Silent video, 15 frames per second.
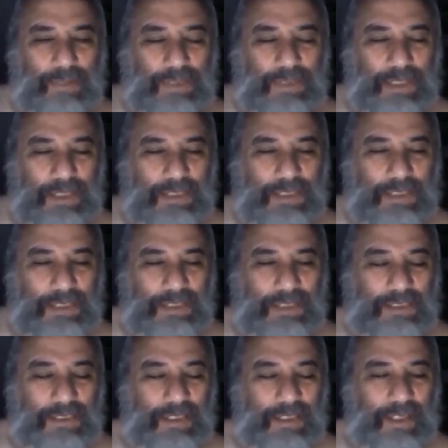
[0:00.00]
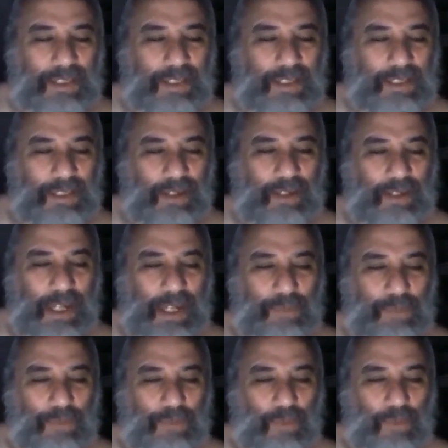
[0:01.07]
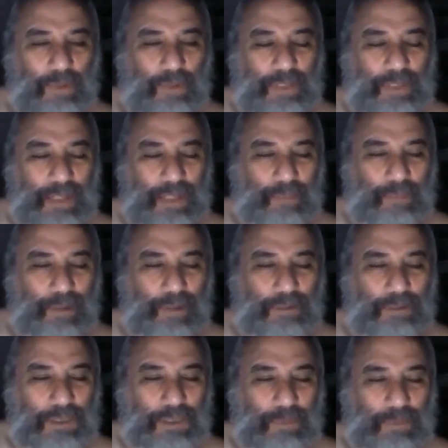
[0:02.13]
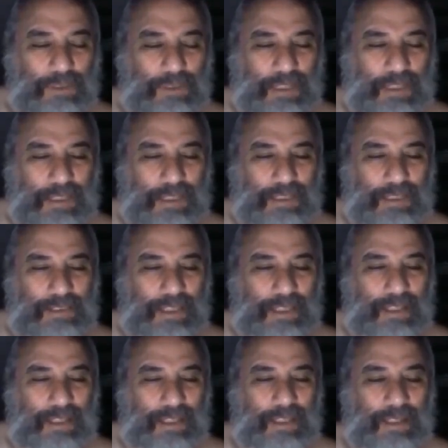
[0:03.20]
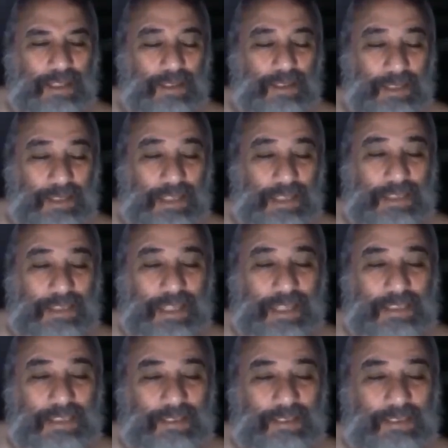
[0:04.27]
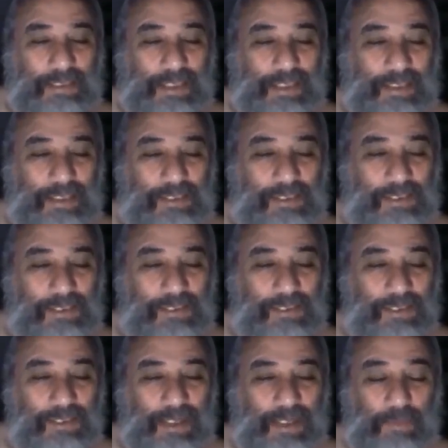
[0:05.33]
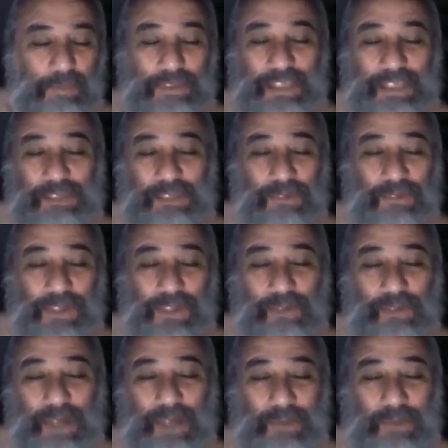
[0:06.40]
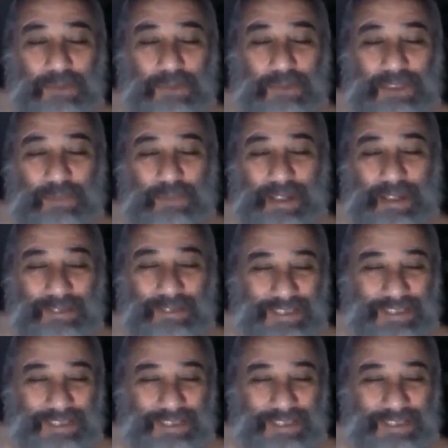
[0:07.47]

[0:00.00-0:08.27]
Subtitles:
Said this girl came forward, approached him, and said that years later, and said that it wasn't actually Rodney raped, it was somebody else.